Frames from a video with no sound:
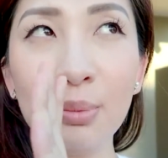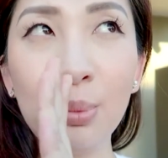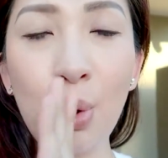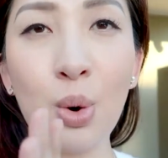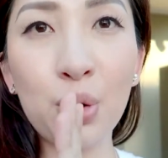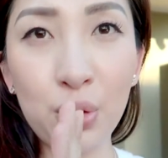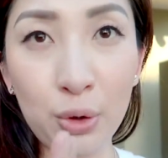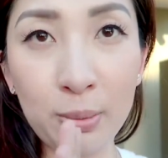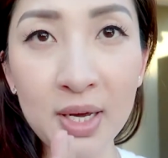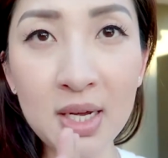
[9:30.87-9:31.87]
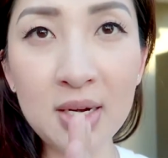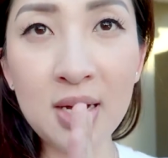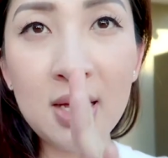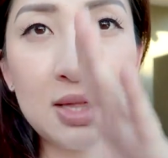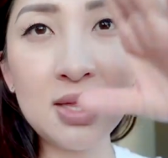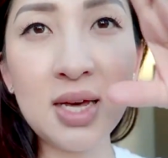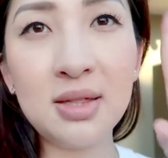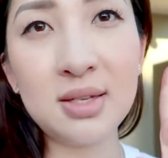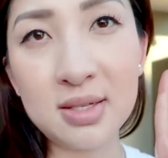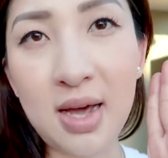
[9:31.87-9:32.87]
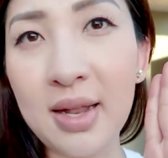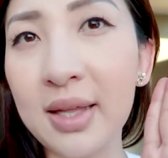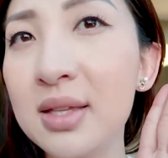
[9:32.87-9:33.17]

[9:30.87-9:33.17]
more human than this side.